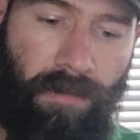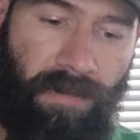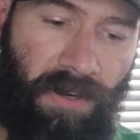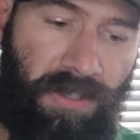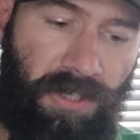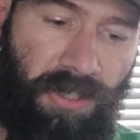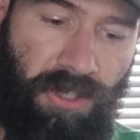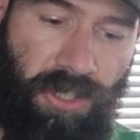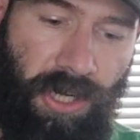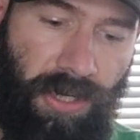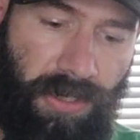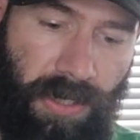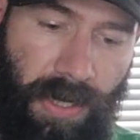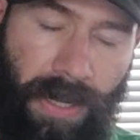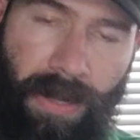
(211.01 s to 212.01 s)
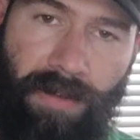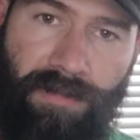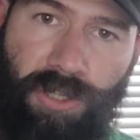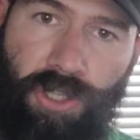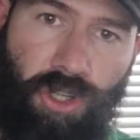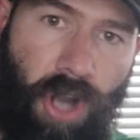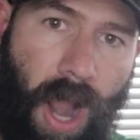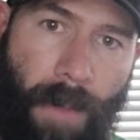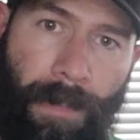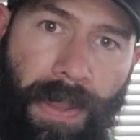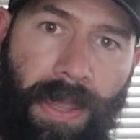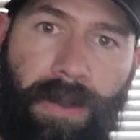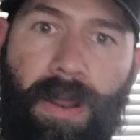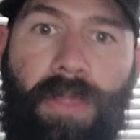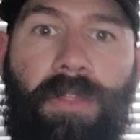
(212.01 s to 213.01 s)
versus just kind of
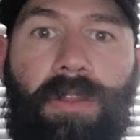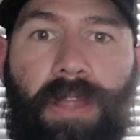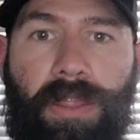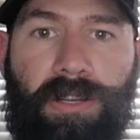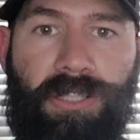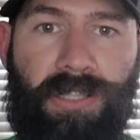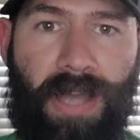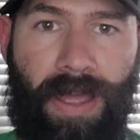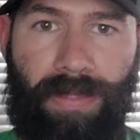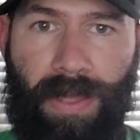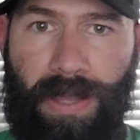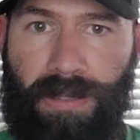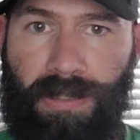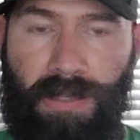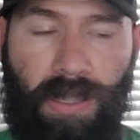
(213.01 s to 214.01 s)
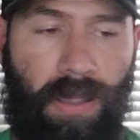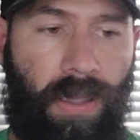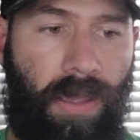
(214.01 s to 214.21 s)
stropping it on the leather side doesn't